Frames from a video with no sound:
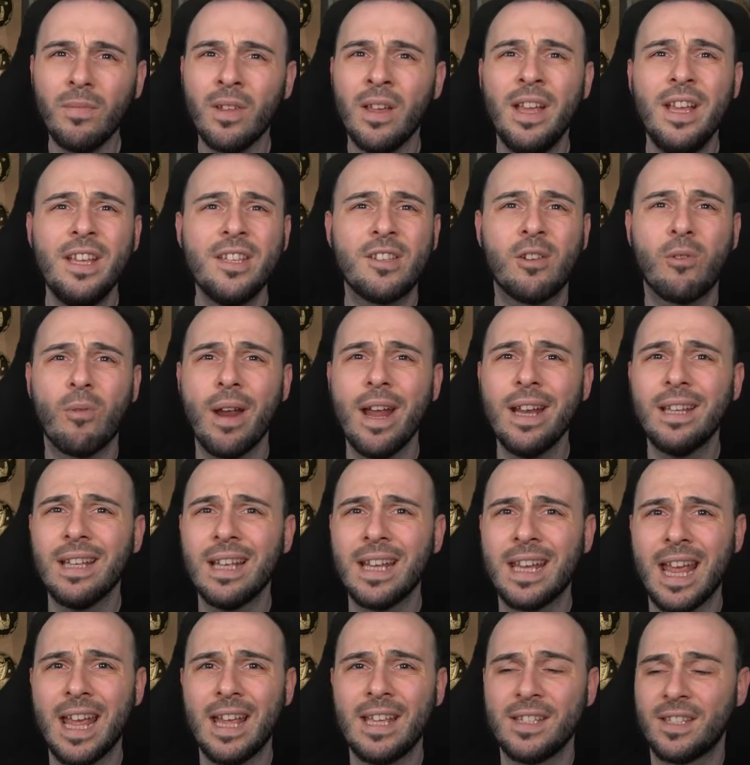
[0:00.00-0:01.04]
is great
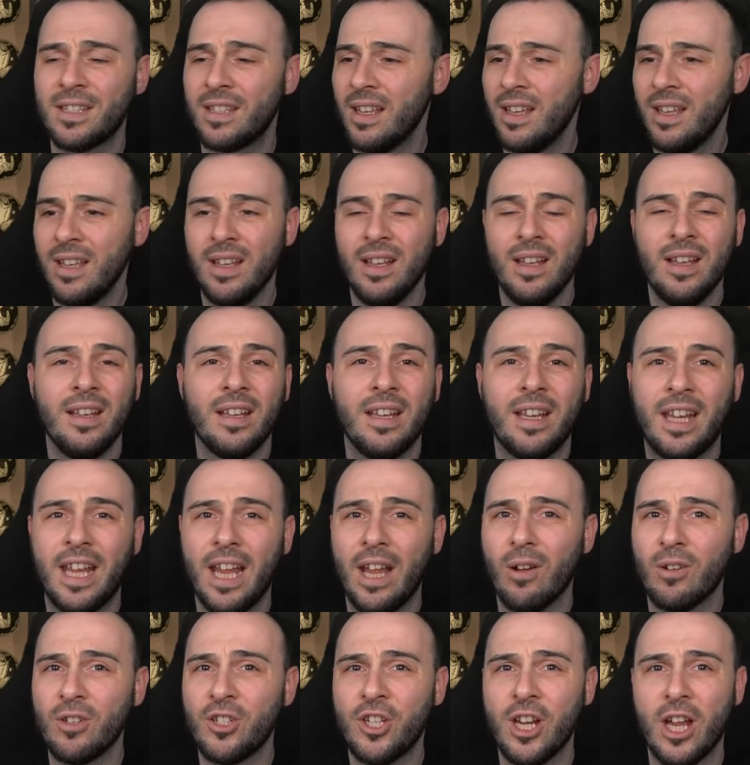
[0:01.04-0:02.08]
against
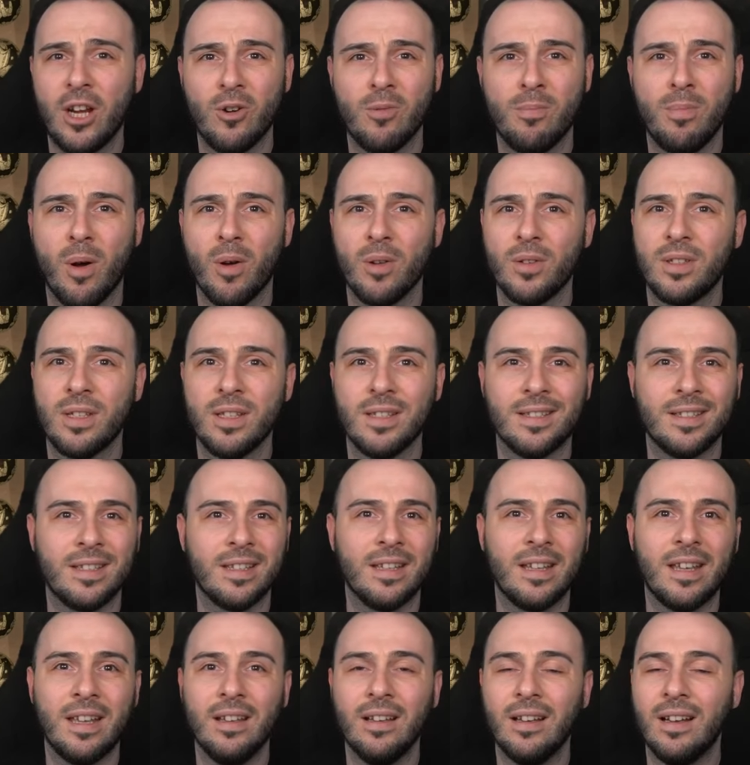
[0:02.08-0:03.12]
Chaos Shadow bosses.
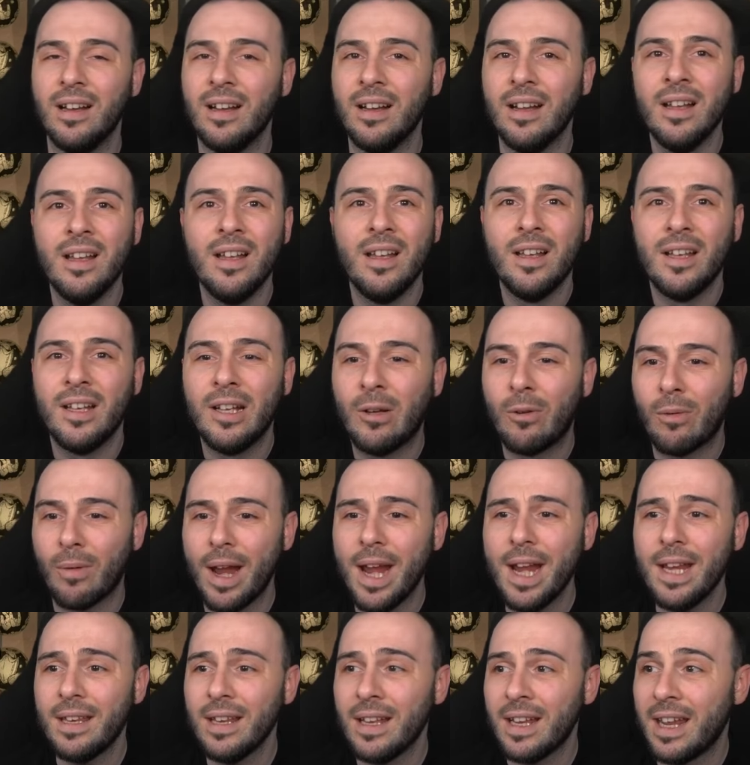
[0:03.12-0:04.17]
Uh,
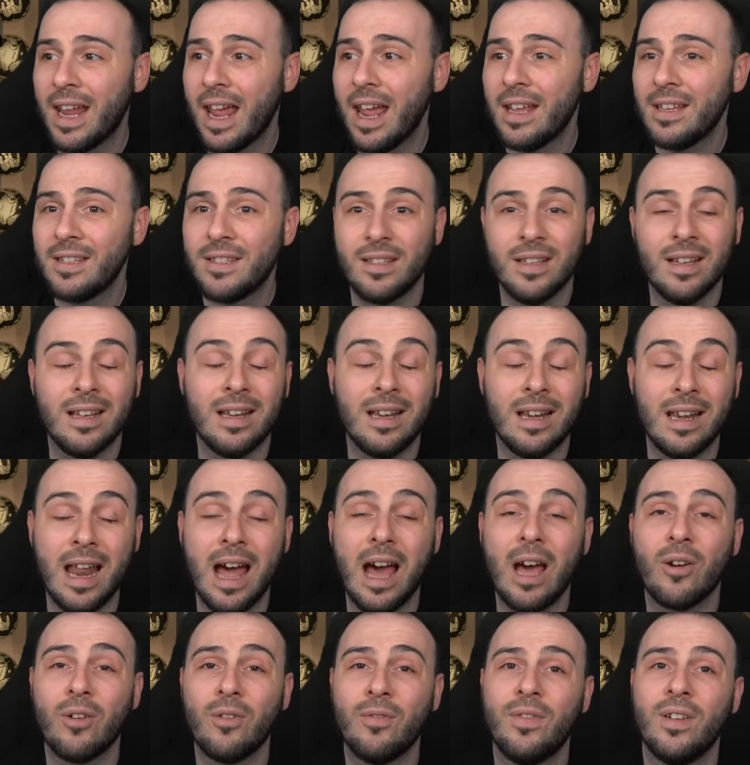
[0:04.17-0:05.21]
great against a
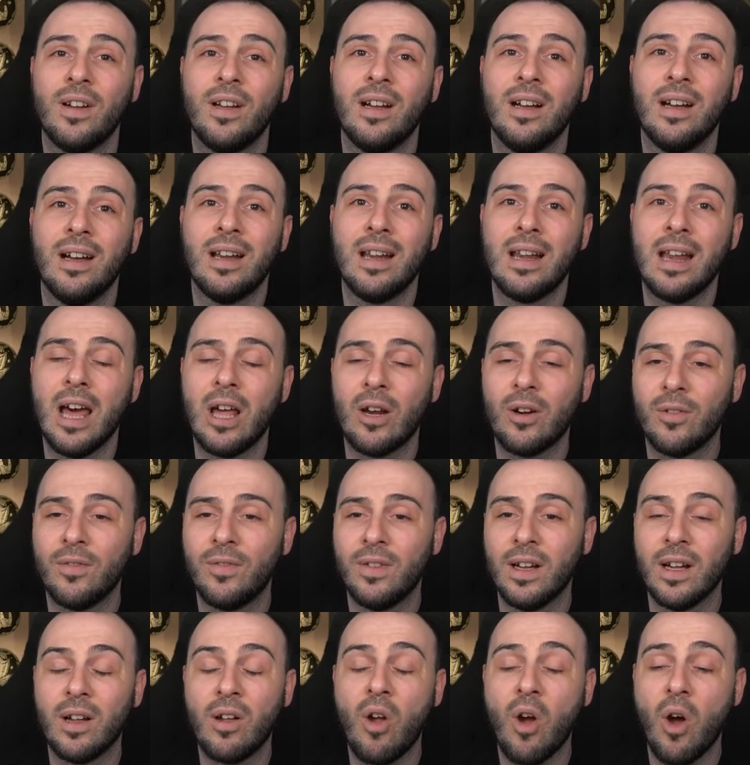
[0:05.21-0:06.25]
lot of uh, a lot of
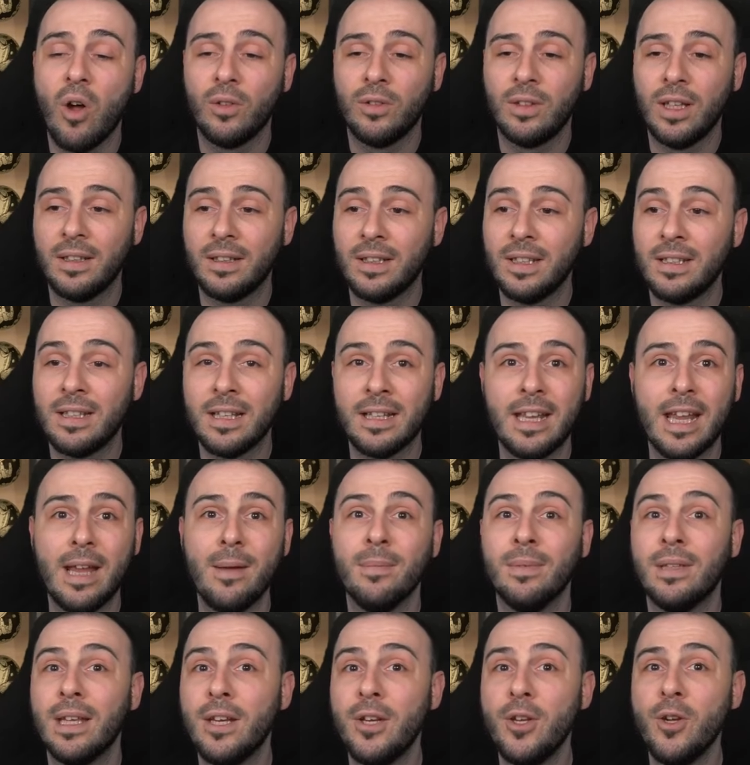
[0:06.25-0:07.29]
uh, content in the
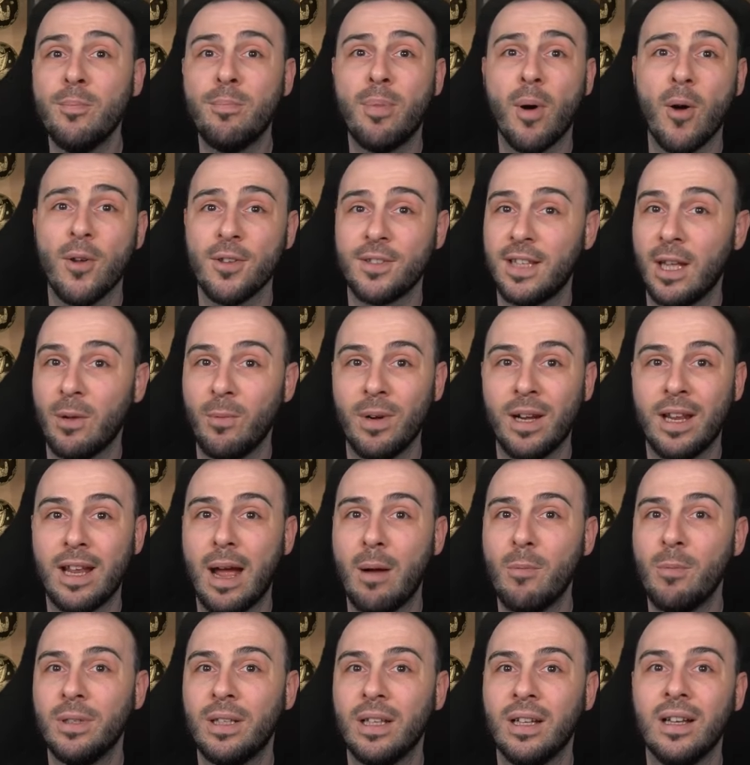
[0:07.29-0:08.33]
game. The new boss that will
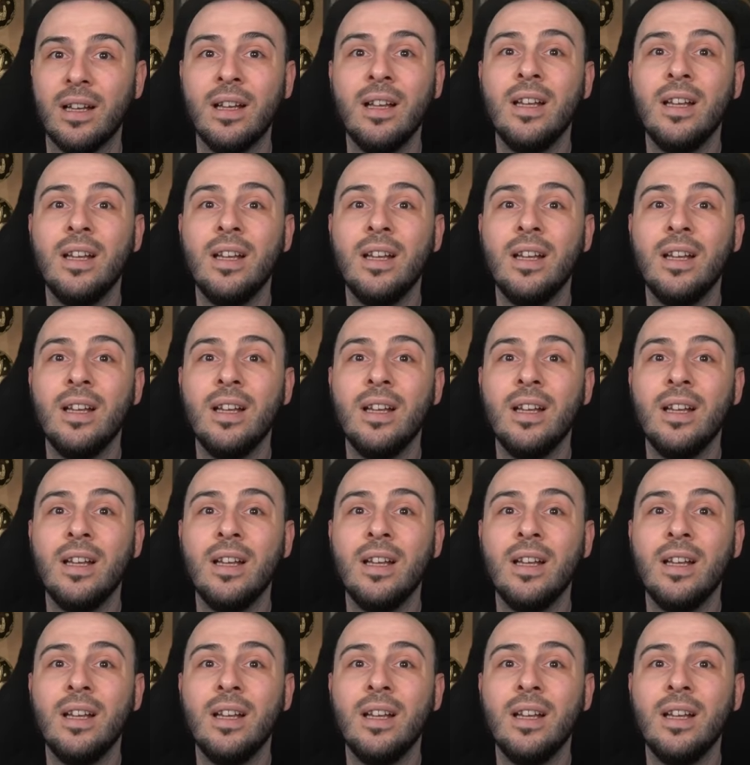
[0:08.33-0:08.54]
come with the